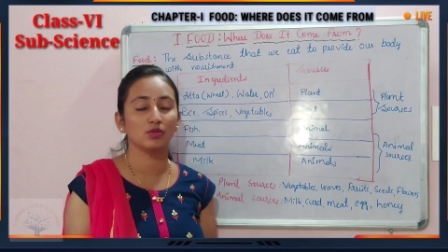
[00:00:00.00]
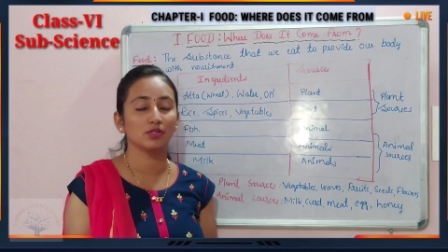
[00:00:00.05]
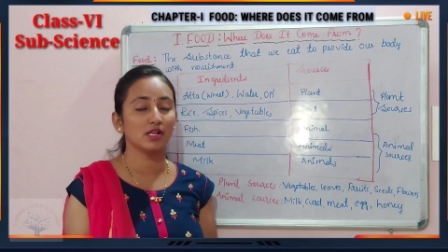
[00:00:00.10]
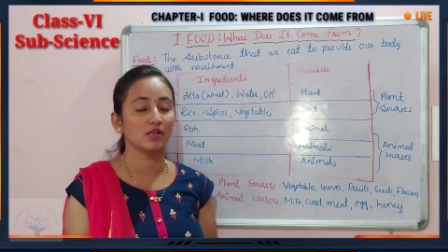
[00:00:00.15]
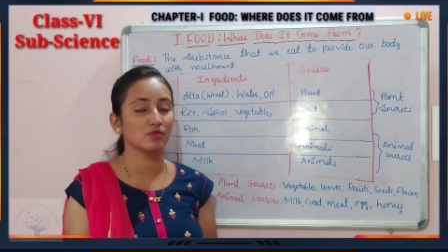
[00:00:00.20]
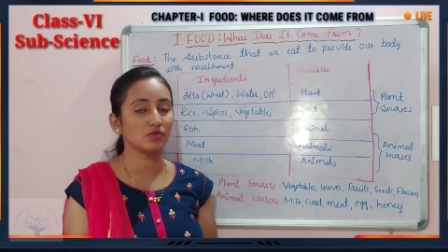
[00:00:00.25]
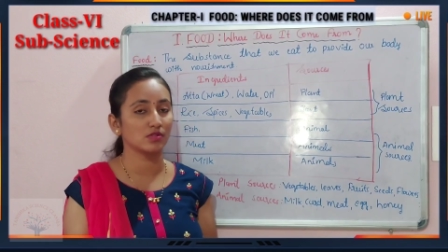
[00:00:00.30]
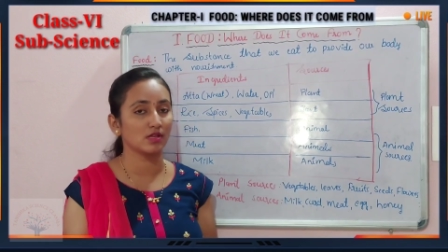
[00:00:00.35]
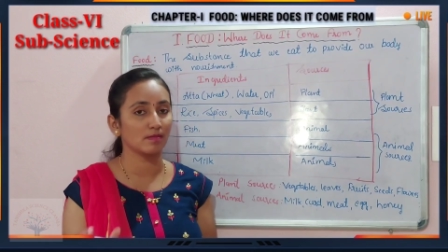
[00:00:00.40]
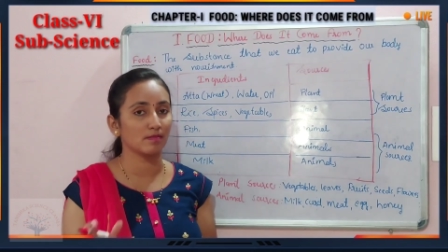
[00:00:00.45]
Those
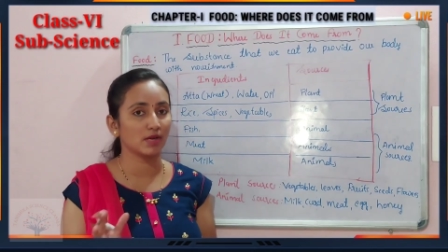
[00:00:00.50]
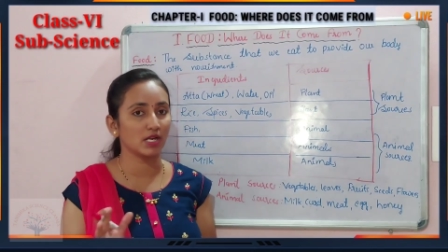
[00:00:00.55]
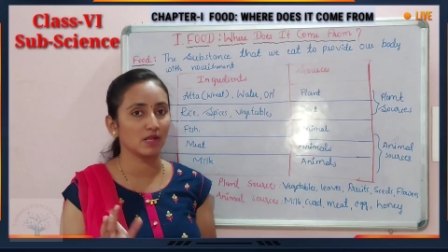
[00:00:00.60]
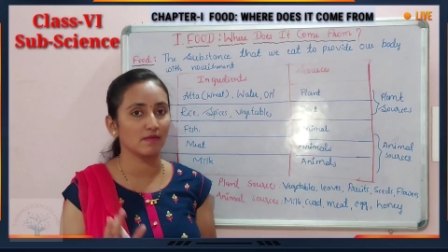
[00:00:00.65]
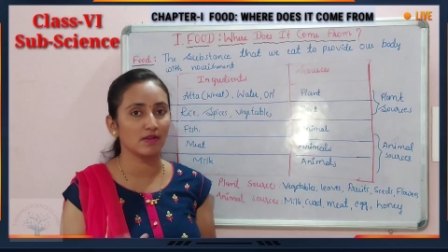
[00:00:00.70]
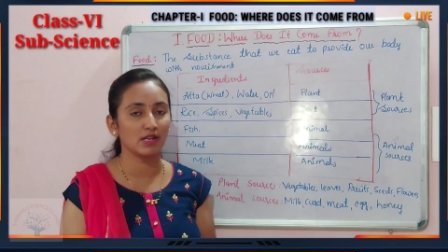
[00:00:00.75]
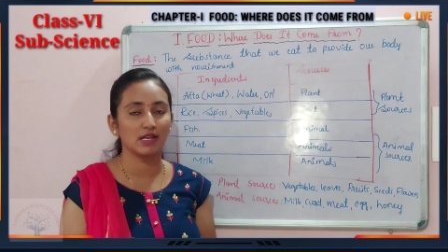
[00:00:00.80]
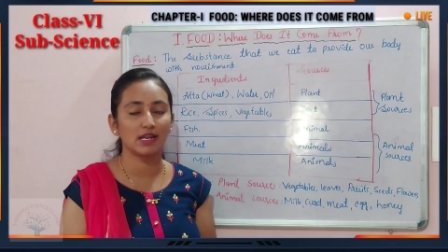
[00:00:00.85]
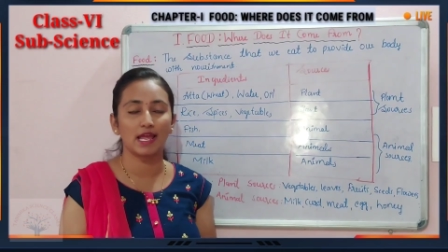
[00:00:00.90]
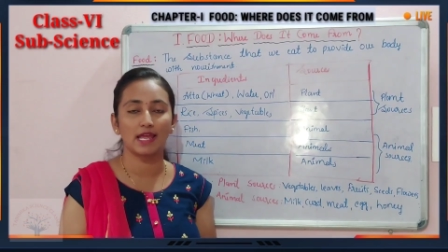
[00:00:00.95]
also
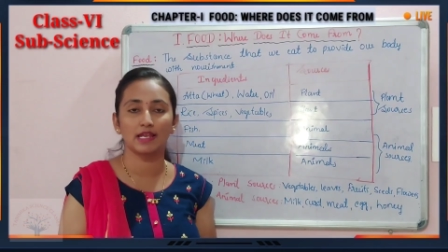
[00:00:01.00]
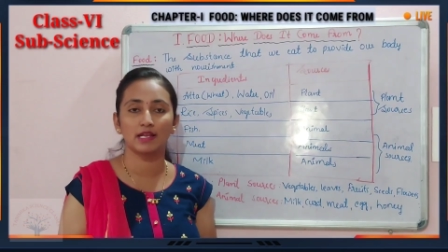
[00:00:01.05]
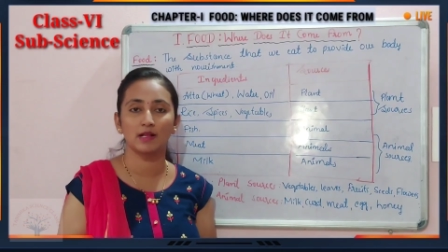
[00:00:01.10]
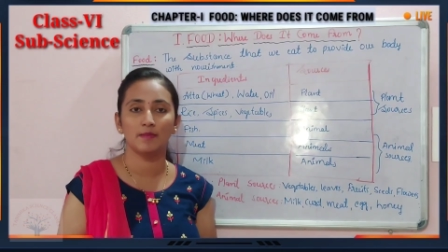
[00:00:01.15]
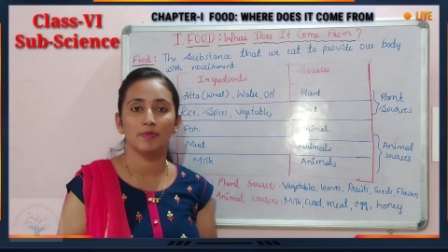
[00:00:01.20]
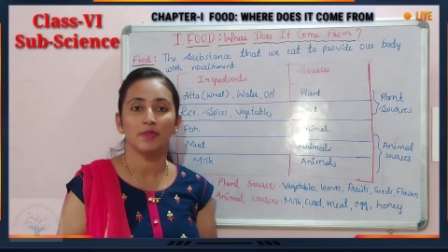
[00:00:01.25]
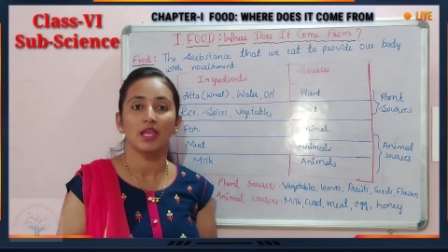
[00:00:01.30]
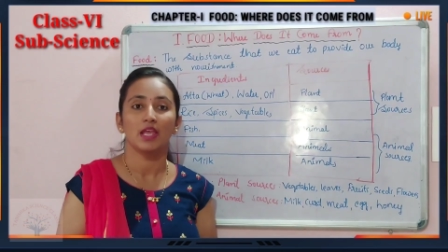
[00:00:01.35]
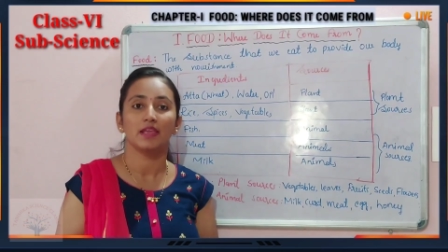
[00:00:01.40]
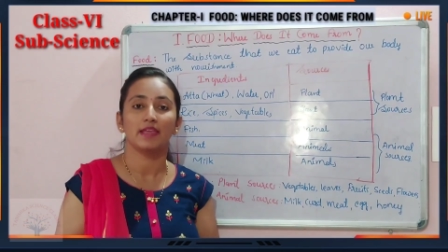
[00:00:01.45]
somebody will like.
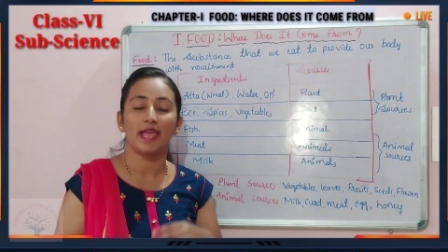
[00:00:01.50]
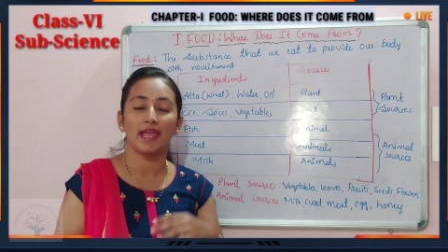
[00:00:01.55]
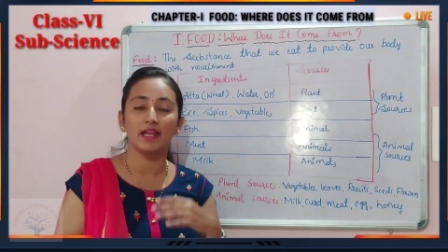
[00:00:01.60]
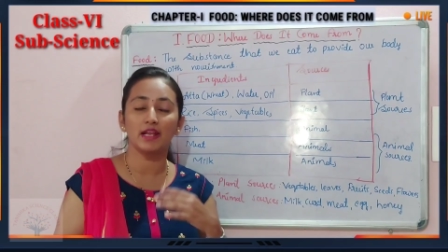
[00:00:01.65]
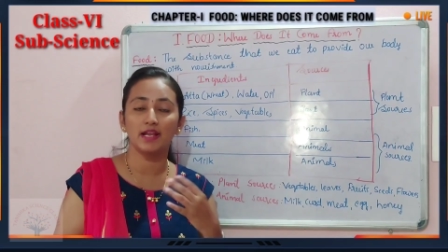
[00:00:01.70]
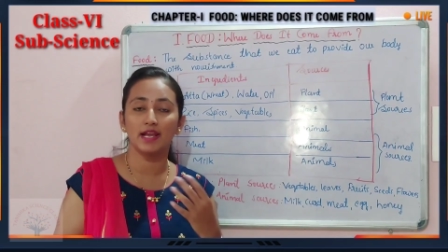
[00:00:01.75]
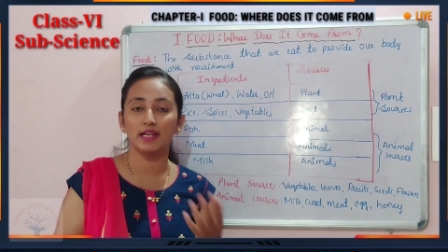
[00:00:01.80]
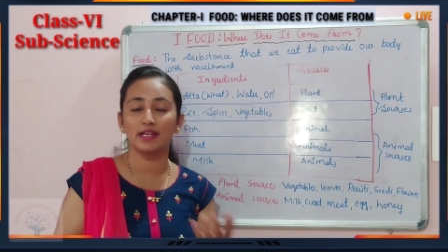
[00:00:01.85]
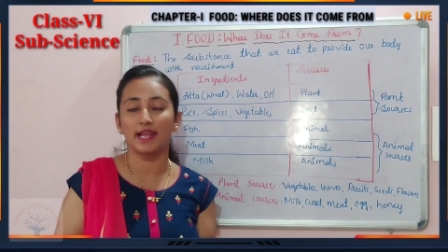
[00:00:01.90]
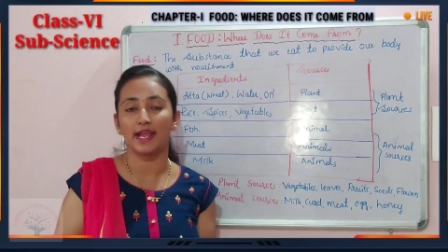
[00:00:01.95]

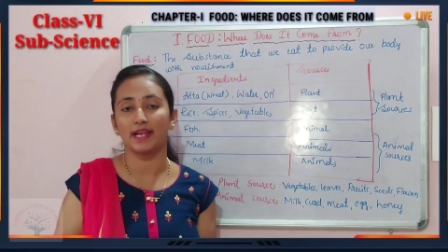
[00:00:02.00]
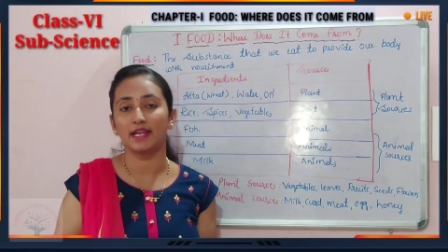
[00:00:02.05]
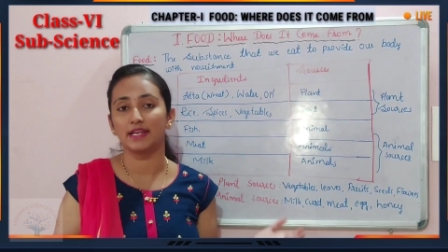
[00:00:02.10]
Egg and